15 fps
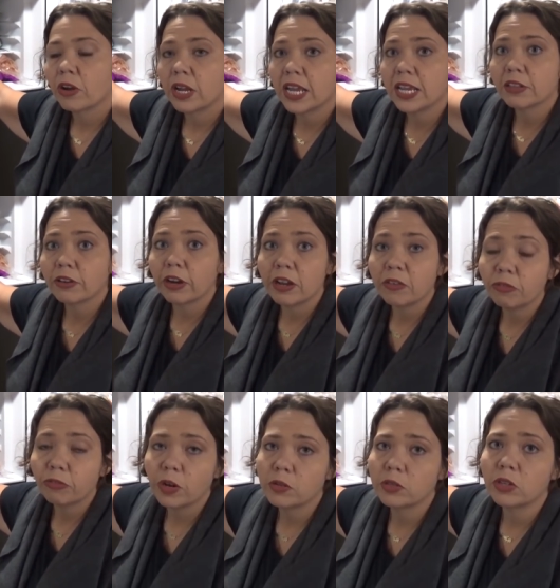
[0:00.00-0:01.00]
either in
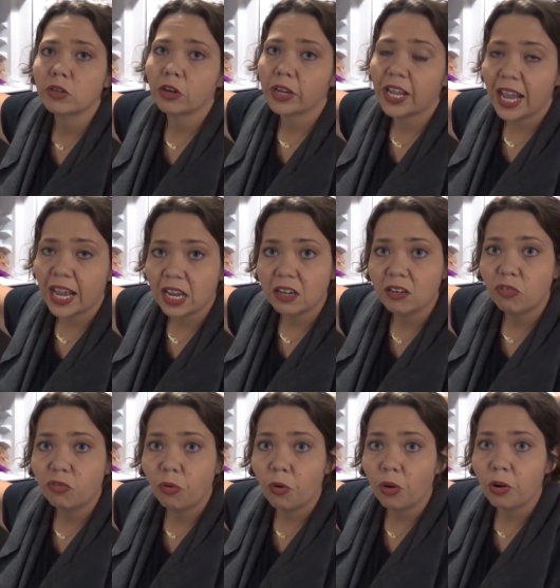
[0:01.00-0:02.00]
frozen or canned
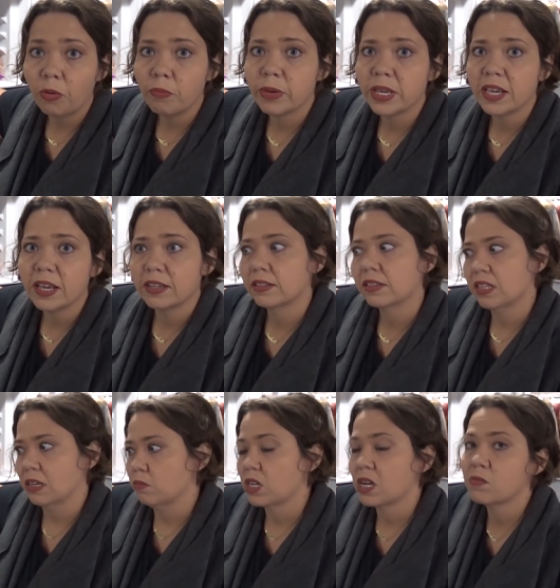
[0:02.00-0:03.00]
form, because
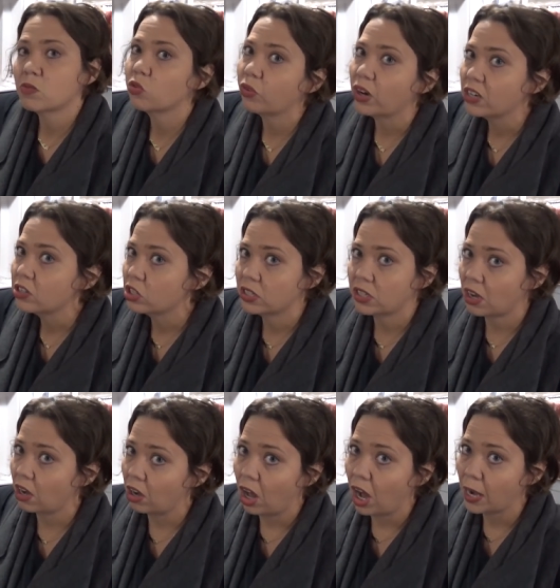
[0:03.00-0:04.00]
sometimes fresh isn't
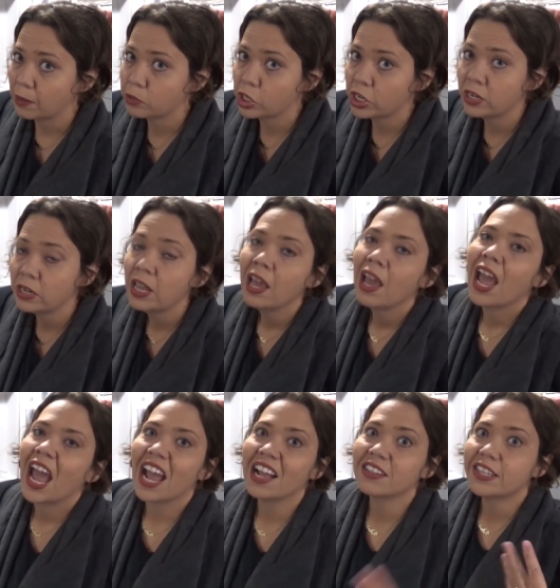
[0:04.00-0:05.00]
an option.
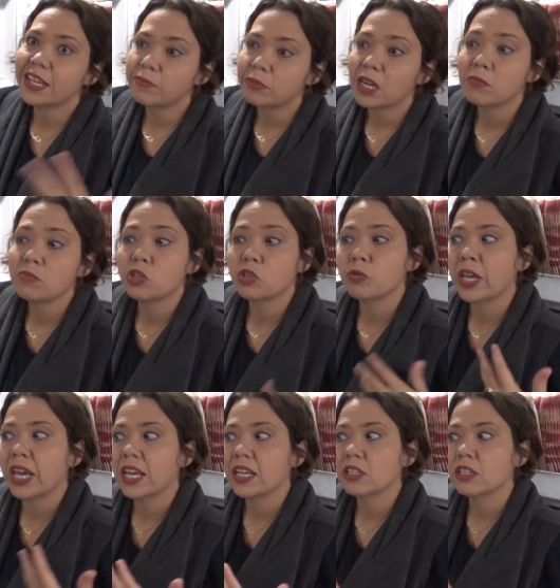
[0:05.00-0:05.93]
And sometimes you get